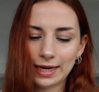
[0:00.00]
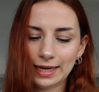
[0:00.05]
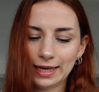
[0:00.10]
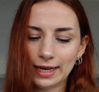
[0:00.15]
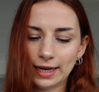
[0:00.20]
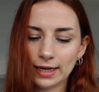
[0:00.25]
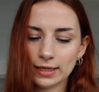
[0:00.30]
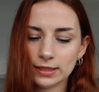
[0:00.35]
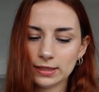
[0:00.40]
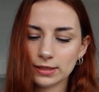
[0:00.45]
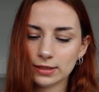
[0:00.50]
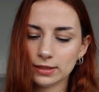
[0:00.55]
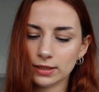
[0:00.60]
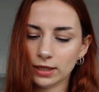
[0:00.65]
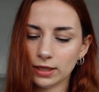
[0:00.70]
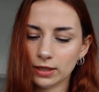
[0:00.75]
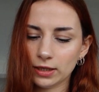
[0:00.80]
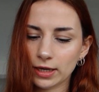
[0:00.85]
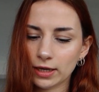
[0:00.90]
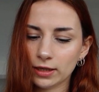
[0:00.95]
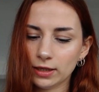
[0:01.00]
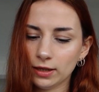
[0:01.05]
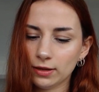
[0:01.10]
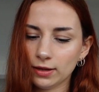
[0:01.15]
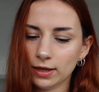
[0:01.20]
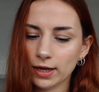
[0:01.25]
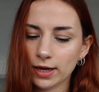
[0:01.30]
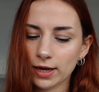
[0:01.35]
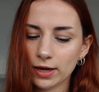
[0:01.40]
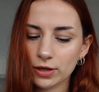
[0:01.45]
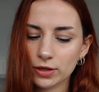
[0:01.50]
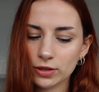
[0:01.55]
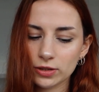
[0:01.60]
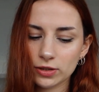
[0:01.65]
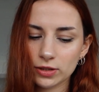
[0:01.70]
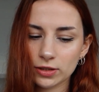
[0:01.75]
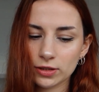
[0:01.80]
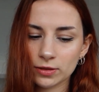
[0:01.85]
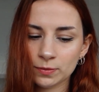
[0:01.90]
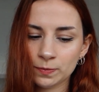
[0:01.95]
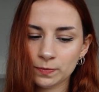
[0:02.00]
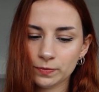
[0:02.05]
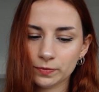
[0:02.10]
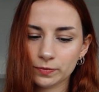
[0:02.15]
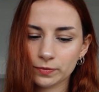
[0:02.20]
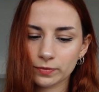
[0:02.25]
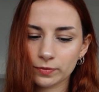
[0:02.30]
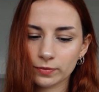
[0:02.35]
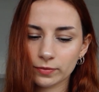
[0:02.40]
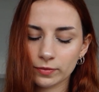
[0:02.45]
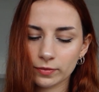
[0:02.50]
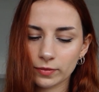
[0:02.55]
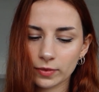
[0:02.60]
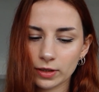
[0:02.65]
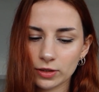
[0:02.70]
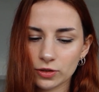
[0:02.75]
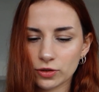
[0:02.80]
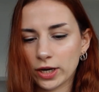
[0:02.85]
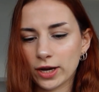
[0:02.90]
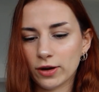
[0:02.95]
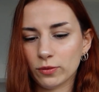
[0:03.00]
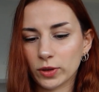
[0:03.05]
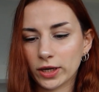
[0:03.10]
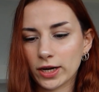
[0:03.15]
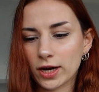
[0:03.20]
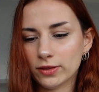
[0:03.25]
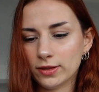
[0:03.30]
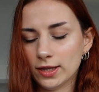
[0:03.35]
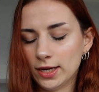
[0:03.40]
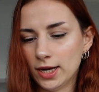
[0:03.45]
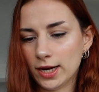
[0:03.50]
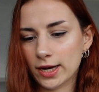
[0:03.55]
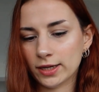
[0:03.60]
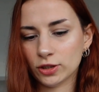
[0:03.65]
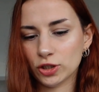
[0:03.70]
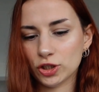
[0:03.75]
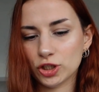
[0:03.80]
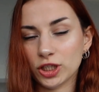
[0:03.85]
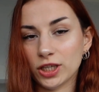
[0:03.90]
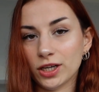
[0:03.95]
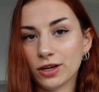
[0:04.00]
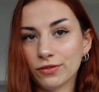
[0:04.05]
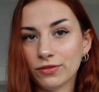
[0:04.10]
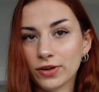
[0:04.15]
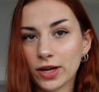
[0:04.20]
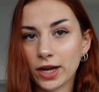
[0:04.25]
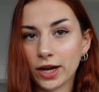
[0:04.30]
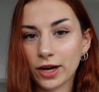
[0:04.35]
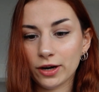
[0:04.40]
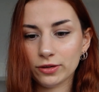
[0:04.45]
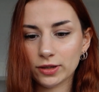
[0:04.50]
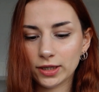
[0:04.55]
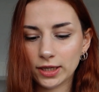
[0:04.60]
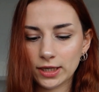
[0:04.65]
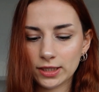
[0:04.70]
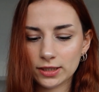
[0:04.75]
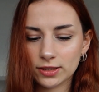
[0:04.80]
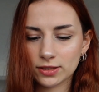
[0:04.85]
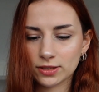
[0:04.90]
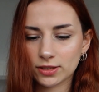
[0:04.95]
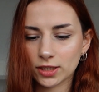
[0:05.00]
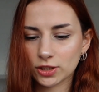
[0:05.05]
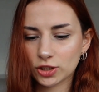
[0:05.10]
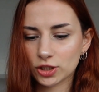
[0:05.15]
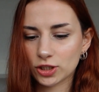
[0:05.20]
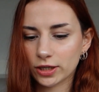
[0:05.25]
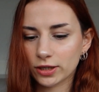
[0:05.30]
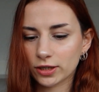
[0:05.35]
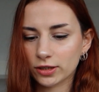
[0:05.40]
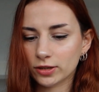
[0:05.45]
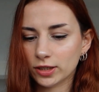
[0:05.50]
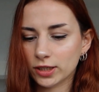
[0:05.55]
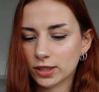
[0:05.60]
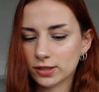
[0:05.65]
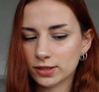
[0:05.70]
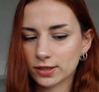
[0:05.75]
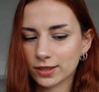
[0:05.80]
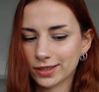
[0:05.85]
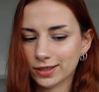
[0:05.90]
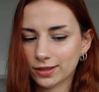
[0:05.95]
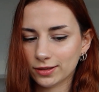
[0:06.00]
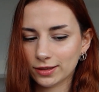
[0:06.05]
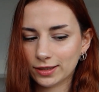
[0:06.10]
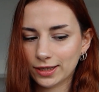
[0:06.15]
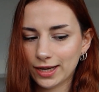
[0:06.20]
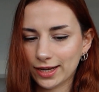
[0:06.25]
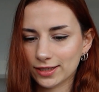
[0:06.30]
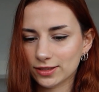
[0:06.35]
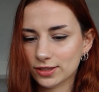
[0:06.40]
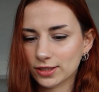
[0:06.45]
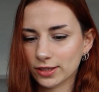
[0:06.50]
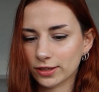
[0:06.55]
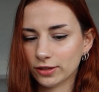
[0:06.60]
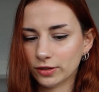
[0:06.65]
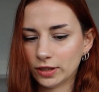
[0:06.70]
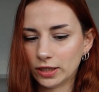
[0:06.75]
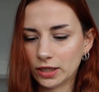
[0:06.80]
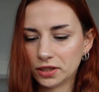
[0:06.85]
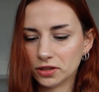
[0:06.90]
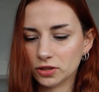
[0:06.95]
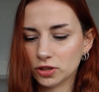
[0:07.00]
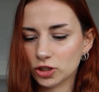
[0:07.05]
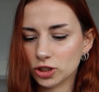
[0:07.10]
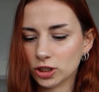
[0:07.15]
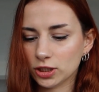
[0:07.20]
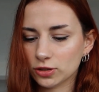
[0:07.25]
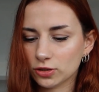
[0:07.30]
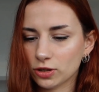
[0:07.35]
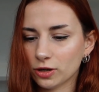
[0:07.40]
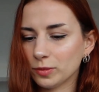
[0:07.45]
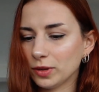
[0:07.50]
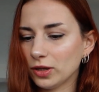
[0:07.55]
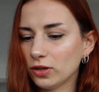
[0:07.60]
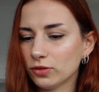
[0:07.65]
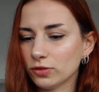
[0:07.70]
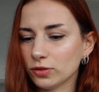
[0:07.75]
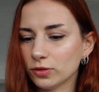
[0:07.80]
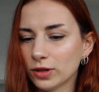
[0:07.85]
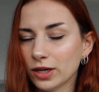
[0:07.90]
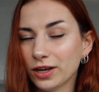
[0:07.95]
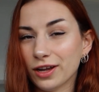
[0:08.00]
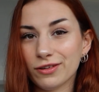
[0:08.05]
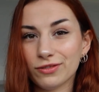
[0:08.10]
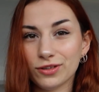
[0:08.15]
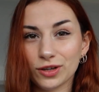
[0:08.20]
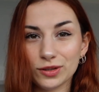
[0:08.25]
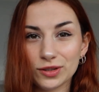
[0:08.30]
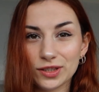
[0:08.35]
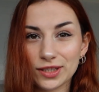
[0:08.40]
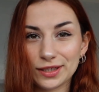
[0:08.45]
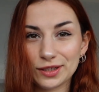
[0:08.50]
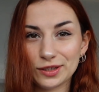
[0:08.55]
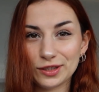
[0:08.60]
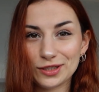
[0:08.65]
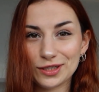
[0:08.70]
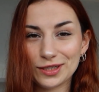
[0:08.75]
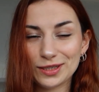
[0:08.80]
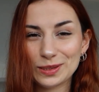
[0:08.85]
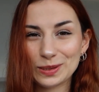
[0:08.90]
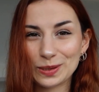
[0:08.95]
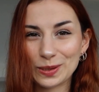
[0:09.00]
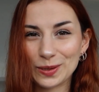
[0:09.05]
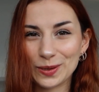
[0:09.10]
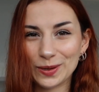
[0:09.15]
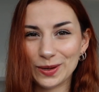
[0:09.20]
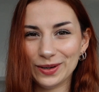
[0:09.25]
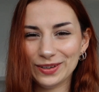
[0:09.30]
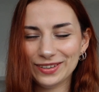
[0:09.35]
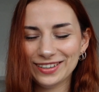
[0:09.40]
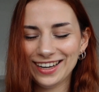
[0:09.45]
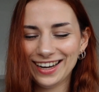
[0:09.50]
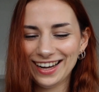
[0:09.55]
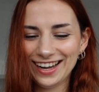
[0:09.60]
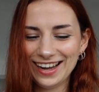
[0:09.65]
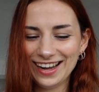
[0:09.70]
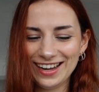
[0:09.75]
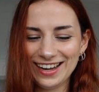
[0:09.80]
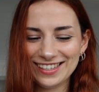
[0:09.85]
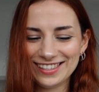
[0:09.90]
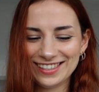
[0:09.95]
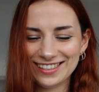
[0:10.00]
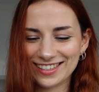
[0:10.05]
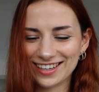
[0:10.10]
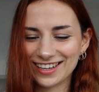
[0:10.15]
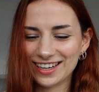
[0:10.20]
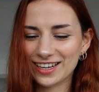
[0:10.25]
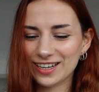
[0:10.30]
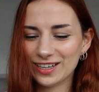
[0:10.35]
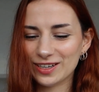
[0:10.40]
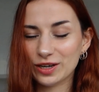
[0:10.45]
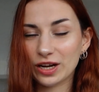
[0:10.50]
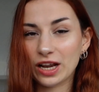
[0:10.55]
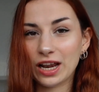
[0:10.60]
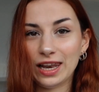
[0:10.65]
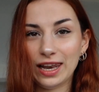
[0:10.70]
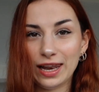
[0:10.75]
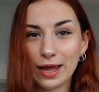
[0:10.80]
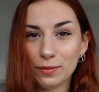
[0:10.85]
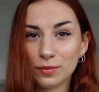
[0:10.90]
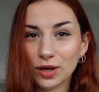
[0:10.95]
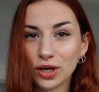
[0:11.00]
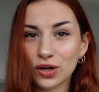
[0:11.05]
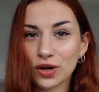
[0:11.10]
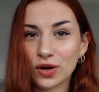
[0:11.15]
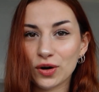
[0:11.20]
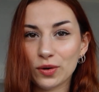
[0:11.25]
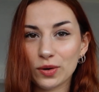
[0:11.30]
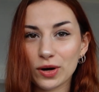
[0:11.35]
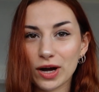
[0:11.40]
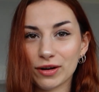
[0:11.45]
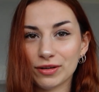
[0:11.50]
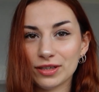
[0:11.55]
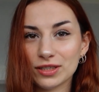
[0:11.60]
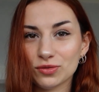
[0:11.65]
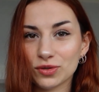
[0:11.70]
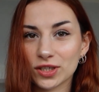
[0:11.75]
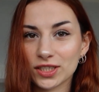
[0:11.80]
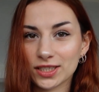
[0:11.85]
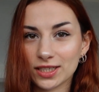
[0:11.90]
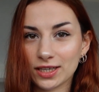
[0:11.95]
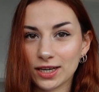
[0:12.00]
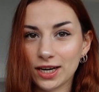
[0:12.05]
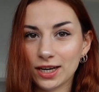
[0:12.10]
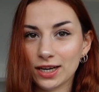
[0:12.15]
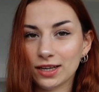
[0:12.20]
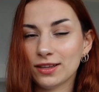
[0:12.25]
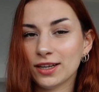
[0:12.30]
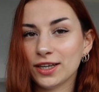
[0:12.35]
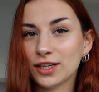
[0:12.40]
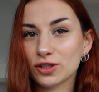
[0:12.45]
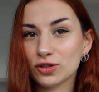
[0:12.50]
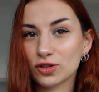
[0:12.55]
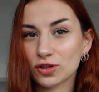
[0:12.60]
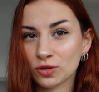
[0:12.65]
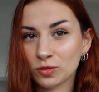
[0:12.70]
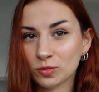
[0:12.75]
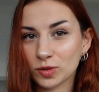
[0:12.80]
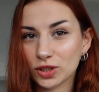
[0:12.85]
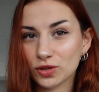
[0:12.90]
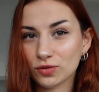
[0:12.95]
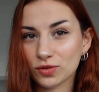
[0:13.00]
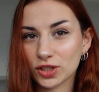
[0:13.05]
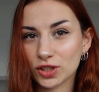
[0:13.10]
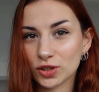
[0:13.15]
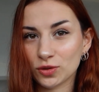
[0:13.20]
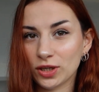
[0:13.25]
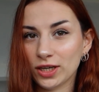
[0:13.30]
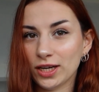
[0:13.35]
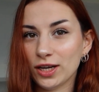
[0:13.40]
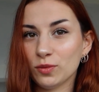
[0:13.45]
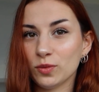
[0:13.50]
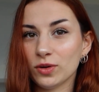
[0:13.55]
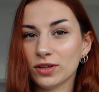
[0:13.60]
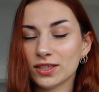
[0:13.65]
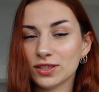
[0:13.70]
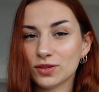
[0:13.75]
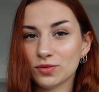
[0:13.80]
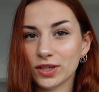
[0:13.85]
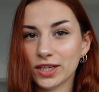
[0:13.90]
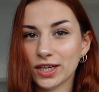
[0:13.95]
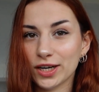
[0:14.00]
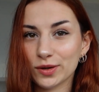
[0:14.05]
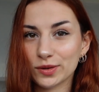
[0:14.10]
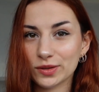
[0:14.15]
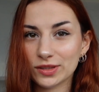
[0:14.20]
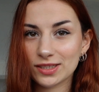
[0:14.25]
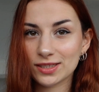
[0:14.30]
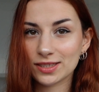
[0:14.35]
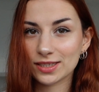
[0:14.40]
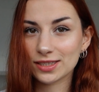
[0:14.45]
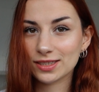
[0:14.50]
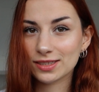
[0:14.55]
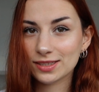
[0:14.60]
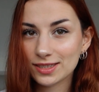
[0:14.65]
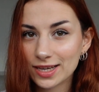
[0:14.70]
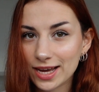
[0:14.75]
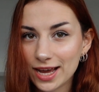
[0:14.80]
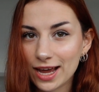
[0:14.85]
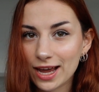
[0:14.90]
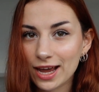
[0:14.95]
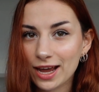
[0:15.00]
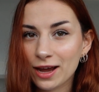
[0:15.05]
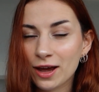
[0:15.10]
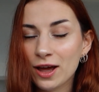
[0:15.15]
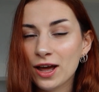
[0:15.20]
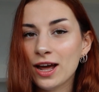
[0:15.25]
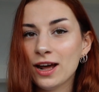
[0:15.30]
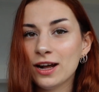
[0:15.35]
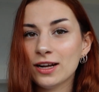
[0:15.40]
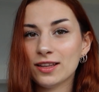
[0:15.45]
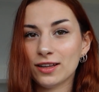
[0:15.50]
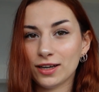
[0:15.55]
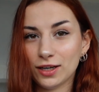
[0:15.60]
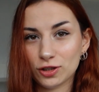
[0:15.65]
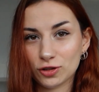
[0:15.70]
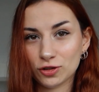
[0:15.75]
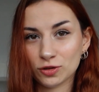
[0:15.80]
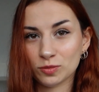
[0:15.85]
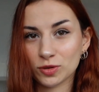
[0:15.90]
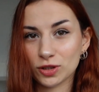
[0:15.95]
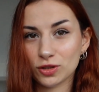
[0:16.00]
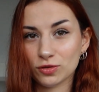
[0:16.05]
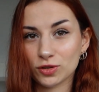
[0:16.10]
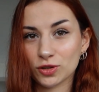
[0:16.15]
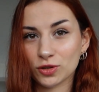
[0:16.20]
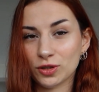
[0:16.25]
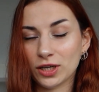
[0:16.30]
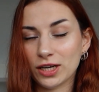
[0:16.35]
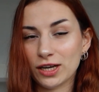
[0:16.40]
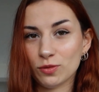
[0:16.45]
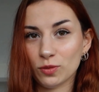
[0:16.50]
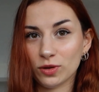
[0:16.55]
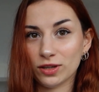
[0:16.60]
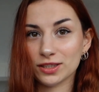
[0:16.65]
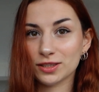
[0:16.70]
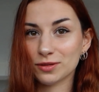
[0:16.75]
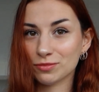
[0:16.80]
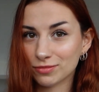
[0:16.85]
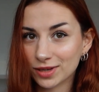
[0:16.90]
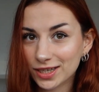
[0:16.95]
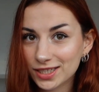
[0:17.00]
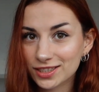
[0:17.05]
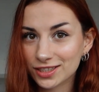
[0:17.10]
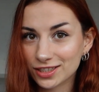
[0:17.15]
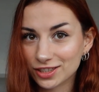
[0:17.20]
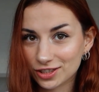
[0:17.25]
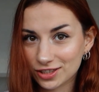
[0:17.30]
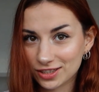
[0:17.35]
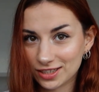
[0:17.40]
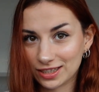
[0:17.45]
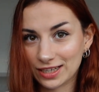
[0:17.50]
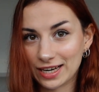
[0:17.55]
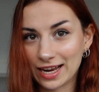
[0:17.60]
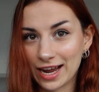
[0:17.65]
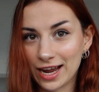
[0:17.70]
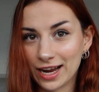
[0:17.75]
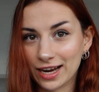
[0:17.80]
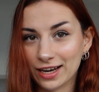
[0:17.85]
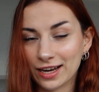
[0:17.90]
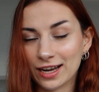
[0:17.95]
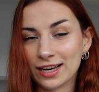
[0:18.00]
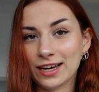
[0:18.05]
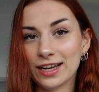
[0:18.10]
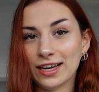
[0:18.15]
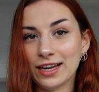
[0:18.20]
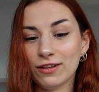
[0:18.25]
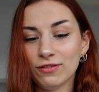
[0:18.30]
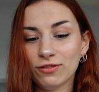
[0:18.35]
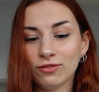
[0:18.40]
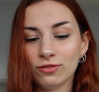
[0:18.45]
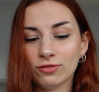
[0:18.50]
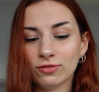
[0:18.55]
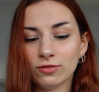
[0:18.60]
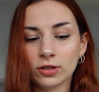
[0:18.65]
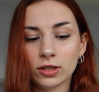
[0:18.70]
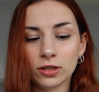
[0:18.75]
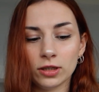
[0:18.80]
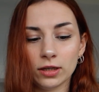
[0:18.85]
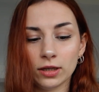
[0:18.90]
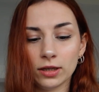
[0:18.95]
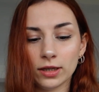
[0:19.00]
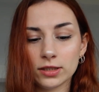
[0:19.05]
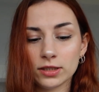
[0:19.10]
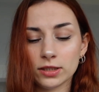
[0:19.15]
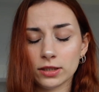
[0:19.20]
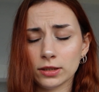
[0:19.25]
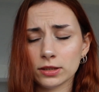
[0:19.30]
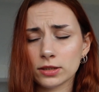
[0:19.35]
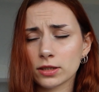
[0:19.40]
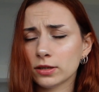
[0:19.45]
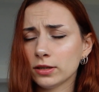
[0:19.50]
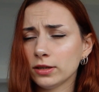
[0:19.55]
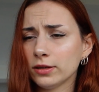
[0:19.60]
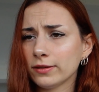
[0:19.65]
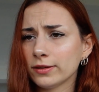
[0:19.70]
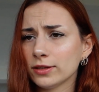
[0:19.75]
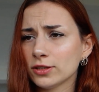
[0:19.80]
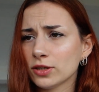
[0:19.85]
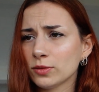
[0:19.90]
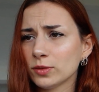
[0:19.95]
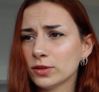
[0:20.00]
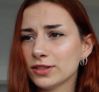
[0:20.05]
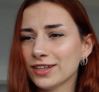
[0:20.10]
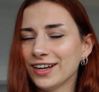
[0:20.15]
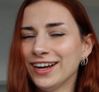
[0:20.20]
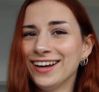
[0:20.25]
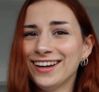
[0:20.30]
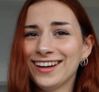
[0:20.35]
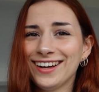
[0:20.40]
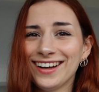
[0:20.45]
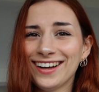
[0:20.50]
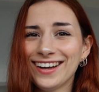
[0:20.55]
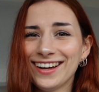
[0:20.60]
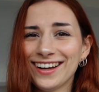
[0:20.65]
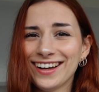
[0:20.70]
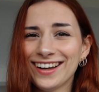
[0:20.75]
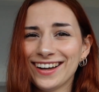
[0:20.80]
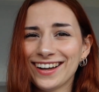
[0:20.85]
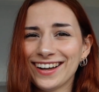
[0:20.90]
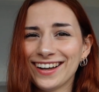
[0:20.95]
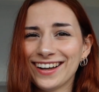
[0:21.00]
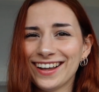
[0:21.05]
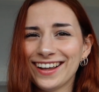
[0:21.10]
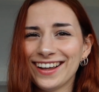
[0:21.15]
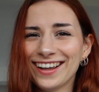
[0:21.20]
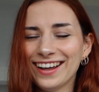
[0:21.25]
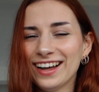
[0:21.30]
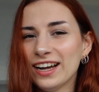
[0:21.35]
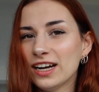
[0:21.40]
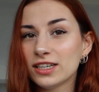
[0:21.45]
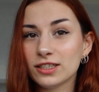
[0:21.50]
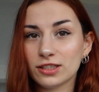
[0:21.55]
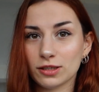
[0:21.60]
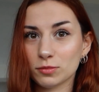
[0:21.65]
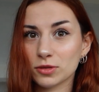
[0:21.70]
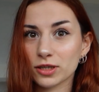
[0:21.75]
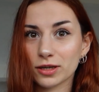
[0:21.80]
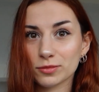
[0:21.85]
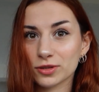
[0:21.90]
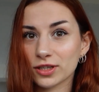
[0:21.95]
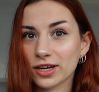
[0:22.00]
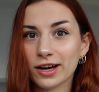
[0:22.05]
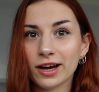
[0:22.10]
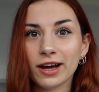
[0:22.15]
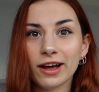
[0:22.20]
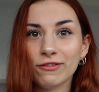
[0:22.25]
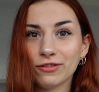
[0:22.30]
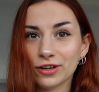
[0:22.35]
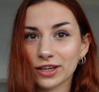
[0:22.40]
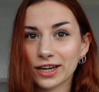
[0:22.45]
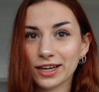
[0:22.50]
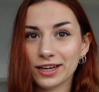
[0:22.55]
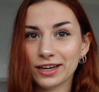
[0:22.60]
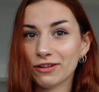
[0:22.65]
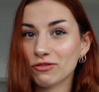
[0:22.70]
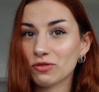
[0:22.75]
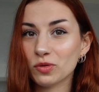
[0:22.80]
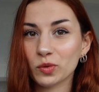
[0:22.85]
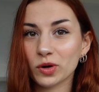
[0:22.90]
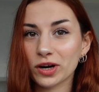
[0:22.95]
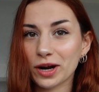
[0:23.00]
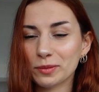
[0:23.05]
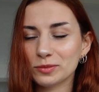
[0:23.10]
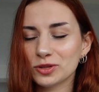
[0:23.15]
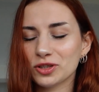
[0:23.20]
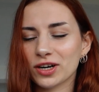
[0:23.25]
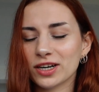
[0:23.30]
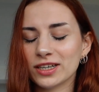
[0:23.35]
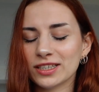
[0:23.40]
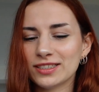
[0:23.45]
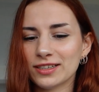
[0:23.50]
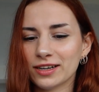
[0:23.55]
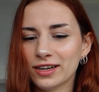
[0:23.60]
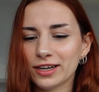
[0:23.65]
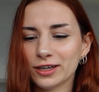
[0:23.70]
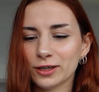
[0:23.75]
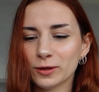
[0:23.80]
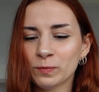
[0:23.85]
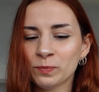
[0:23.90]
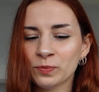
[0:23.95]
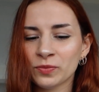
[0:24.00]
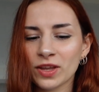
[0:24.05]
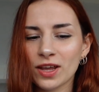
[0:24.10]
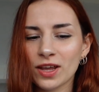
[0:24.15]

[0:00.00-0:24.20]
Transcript: let's see, anything else? So yeah, we got the energy of Aries, Sagittarius, and Cancerian energies coming through. I love those energies all. So let me know how this resonated. Thank you so much for tuning in with this video today. Thank you so much for tuning in with this message today. And if, let's see, is there anything else I want to say? Sometimes I forget even what I'm trying to say here.